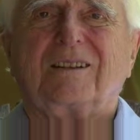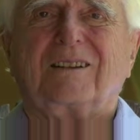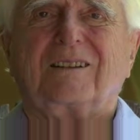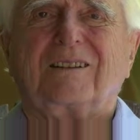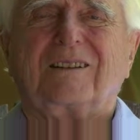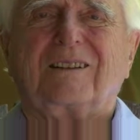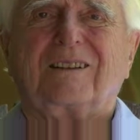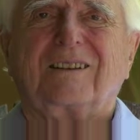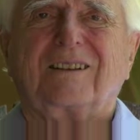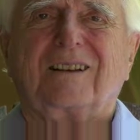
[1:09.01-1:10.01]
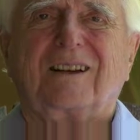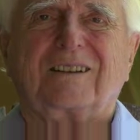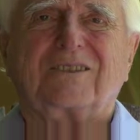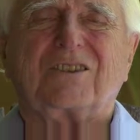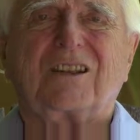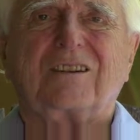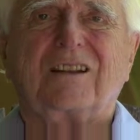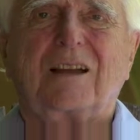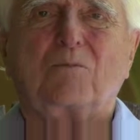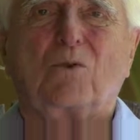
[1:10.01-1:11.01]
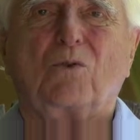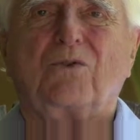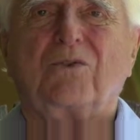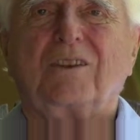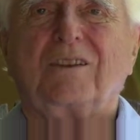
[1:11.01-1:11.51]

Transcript: I guess Ted and I both